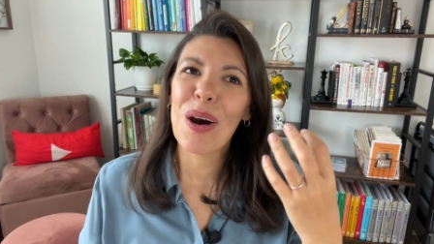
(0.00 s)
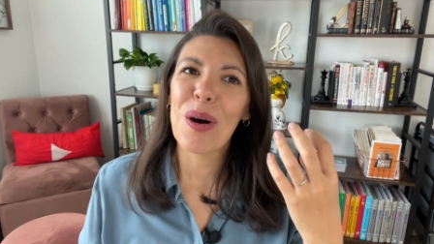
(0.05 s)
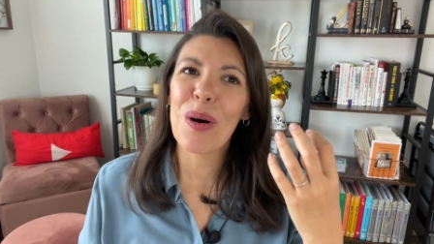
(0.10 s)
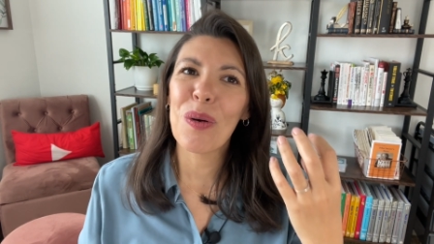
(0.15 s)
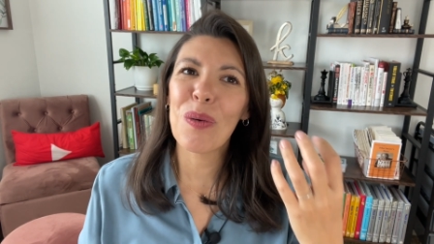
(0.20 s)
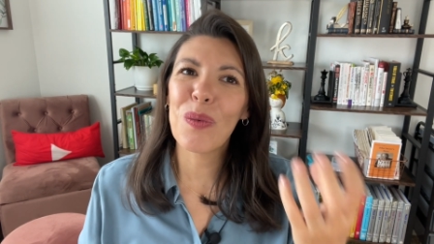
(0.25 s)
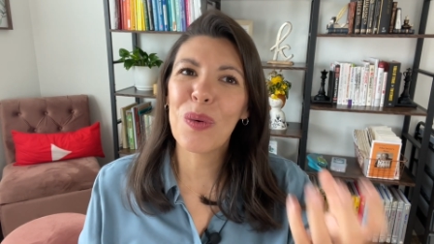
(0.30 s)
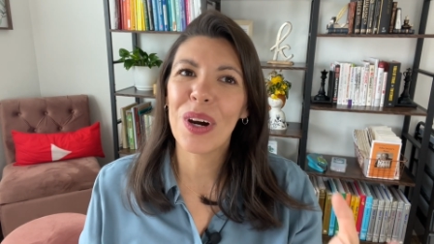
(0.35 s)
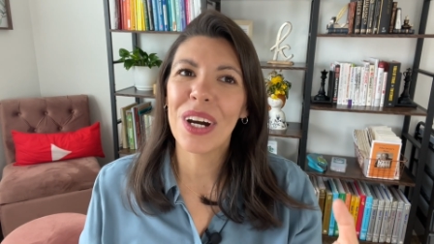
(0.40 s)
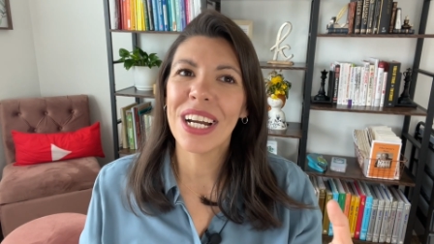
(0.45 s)

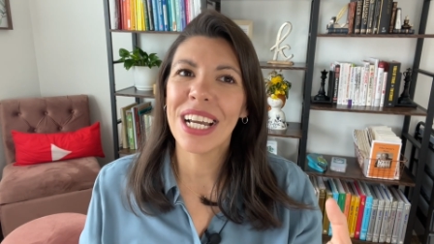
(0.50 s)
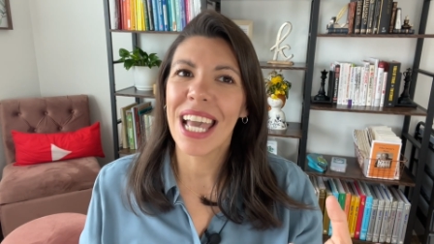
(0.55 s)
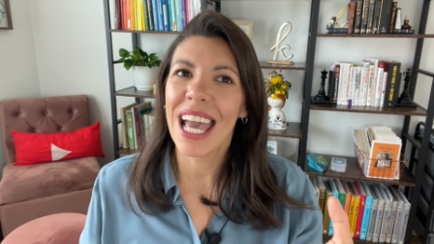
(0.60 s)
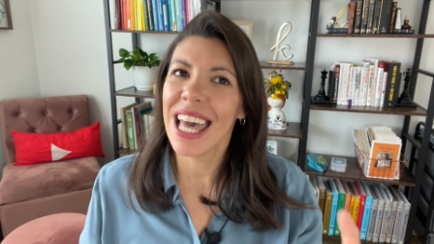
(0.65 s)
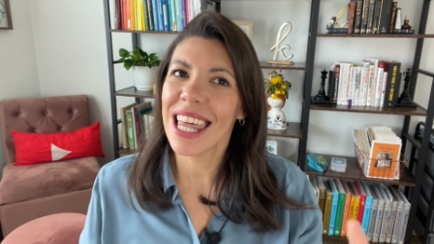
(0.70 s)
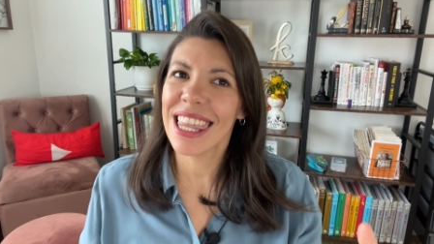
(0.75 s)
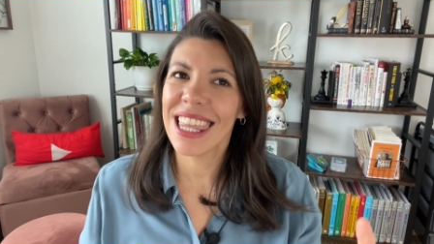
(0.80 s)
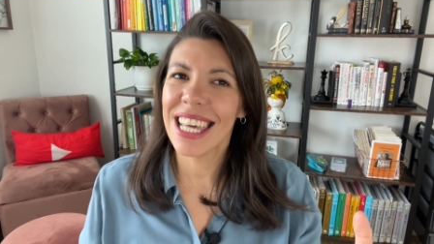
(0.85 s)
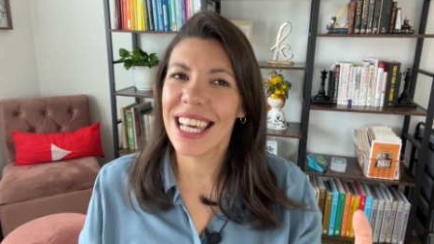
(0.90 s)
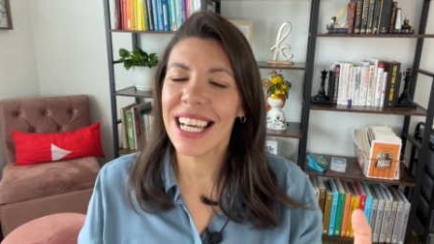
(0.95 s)
work
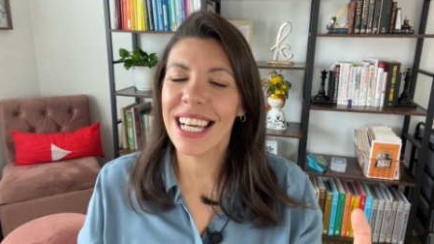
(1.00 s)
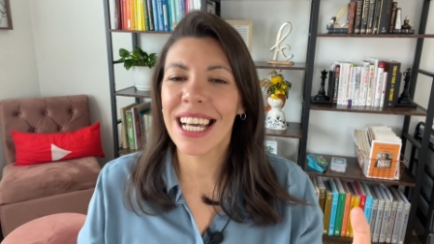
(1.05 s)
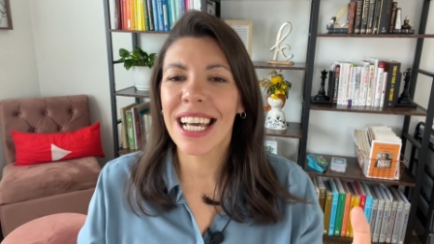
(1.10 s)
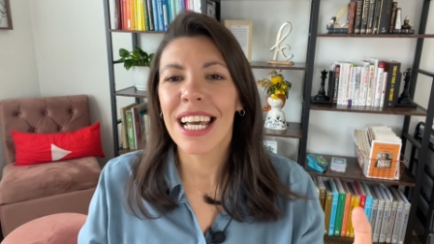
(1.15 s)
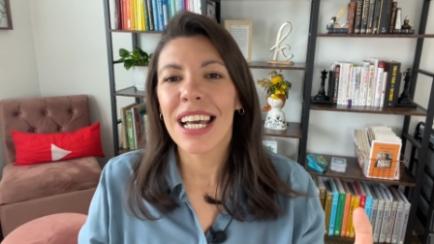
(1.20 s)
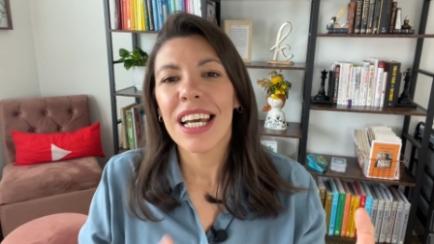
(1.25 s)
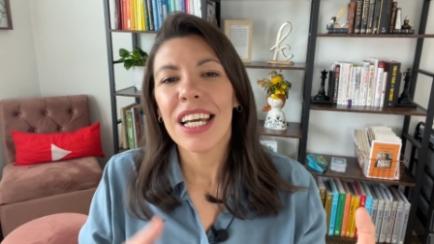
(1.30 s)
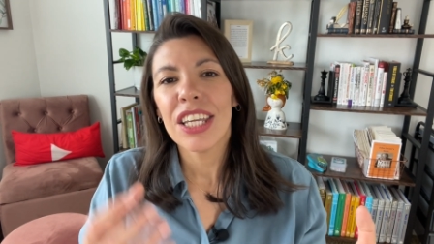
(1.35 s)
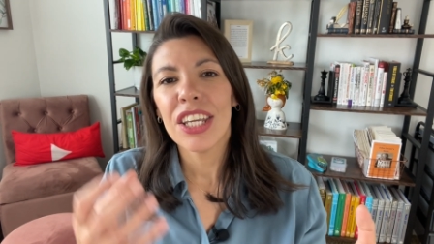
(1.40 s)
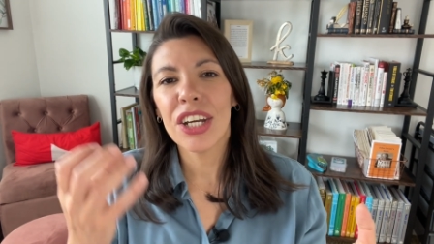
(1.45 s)
ethic,
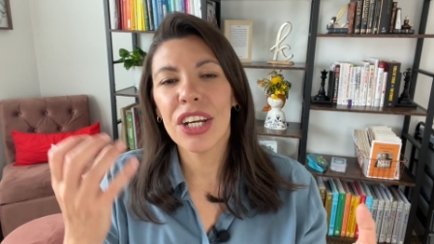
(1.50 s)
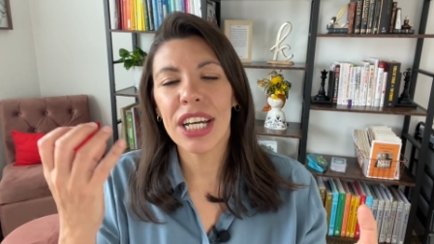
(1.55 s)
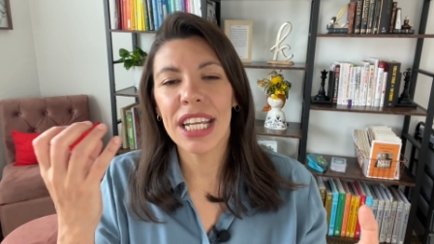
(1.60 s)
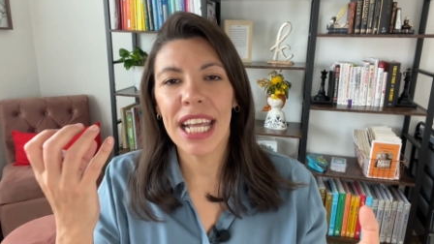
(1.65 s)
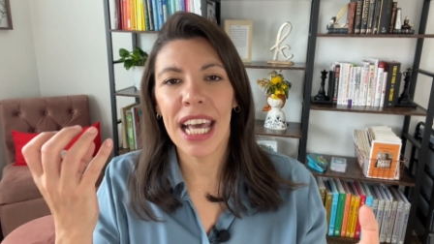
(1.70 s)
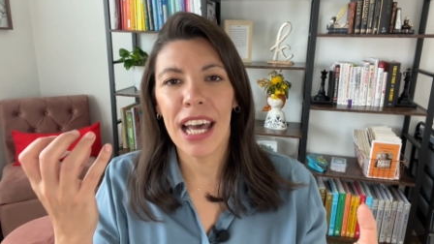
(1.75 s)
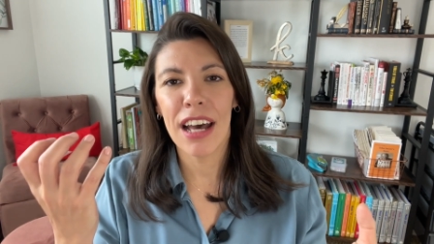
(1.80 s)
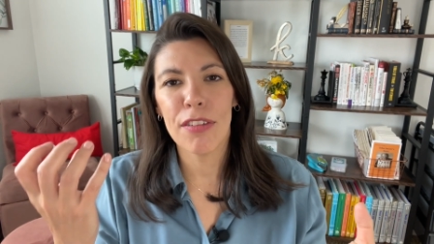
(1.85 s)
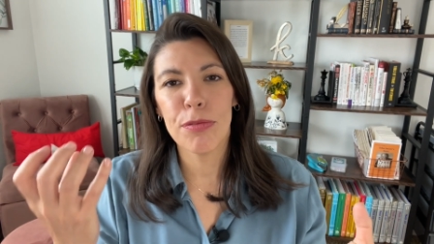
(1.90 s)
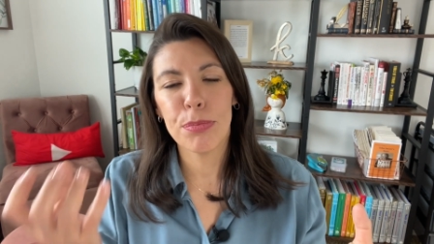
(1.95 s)
you're gonna
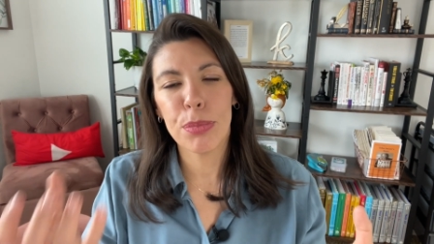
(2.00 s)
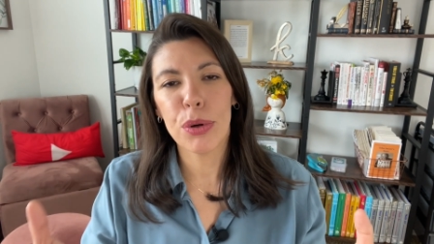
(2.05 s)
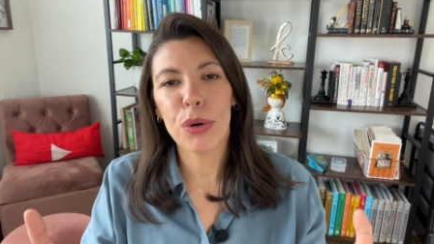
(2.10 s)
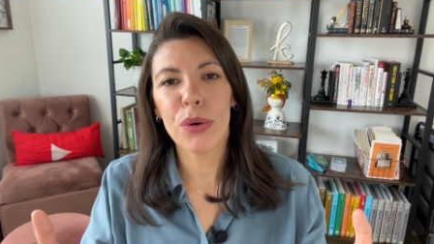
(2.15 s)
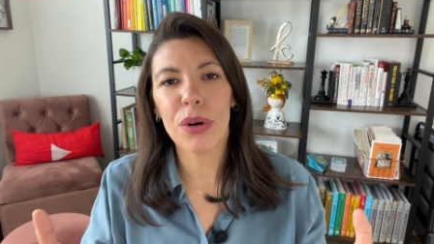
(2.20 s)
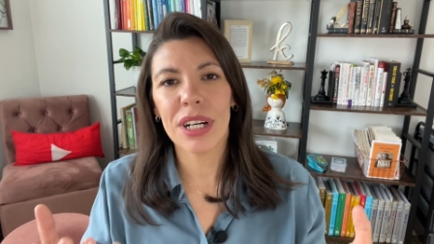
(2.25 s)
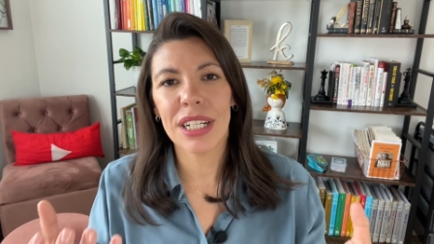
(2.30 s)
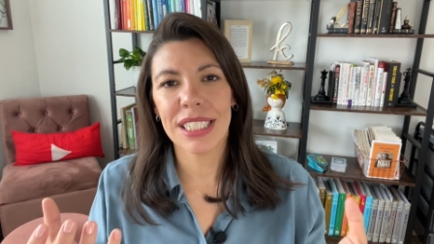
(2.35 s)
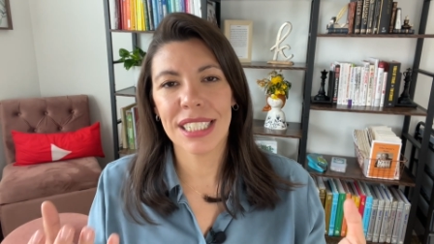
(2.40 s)
have poor